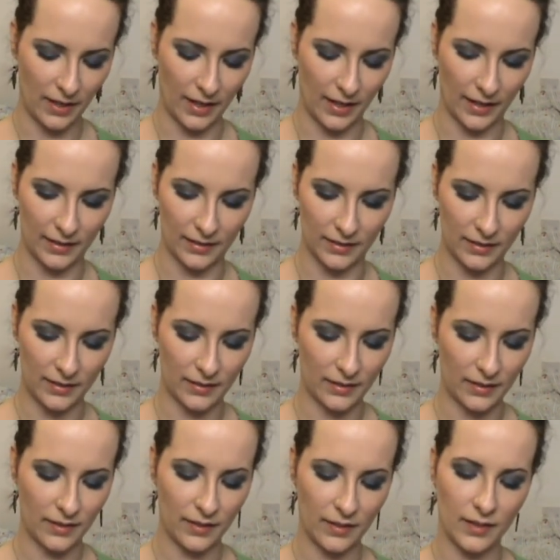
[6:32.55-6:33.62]
and
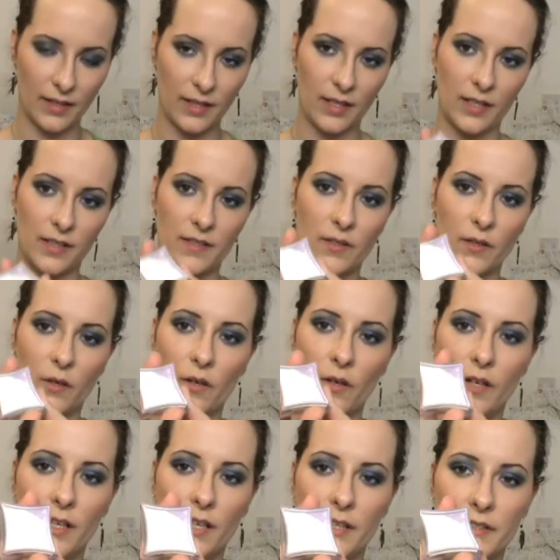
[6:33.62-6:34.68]
it's
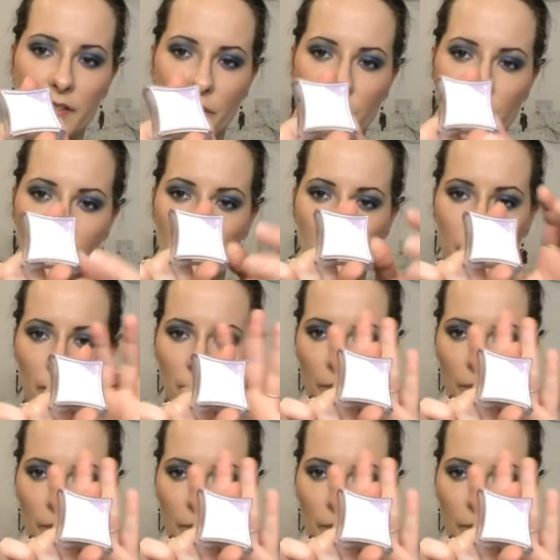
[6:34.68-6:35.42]
got a little